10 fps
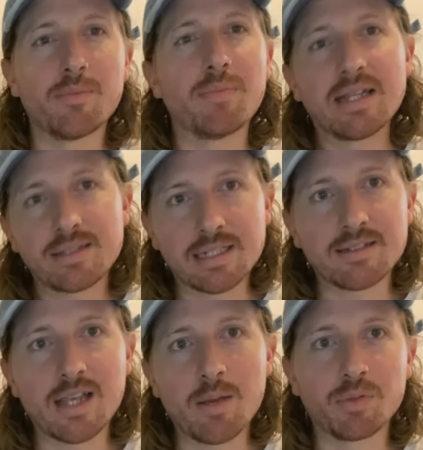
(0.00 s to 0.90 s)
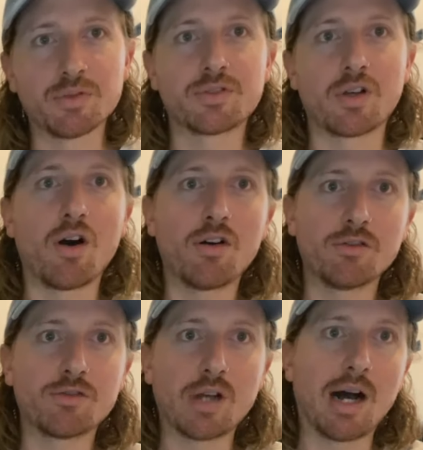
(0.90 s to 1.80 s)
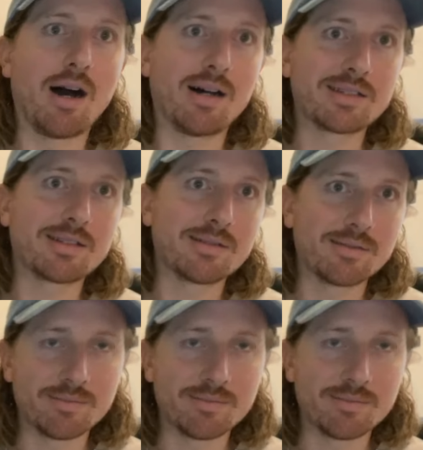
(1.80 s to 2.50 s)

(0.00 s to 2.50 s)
best examples of art